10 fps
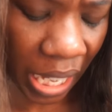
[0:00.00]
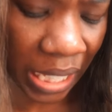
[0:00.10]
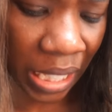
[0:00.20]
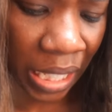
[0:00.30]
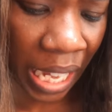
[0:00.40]

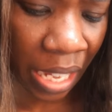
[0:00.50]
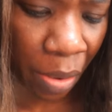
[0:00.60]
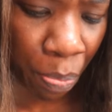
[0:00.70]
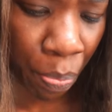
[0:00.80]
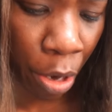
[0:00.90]
it's like
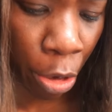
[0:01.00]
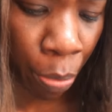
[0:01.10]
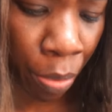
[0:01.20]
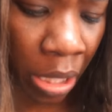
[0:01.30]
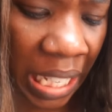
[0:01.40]
a
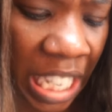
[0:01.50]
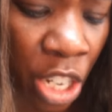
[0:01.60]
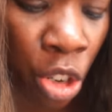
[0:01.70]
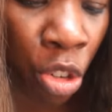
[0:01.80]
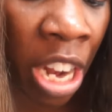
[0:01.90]

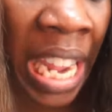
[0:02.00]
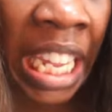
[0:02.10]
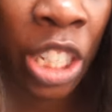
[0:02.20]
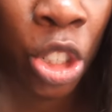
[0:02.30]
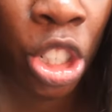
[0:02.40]
purpley
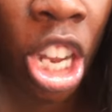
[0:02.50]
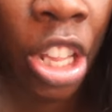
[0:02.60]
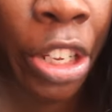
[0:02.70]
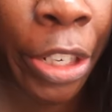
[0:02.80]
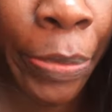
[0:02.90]
grayish
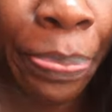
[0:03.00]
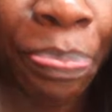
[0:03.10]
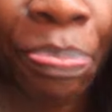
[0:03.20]
color